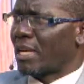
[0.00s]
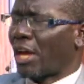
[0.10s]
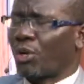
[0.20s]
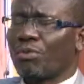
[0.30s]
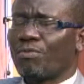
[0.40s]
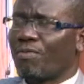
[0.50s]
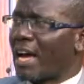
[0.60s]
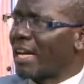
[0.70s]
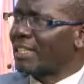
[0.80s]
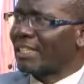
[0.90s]
I couldn't
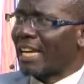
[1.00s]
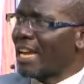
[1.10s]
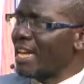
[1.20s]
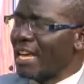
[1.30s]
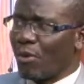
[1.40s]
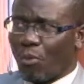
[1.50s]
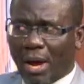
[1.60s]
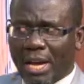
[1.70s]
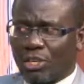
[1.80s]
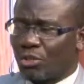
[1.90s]
find any
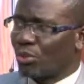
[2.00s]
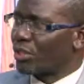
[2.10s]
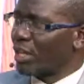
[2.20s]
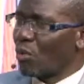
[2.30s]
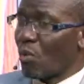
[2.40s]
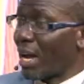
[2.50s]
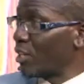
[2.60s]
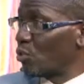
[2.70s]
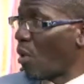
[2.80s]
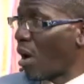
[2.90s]
way to say what
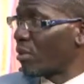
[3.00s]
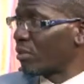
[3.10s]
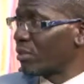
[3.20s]
it was.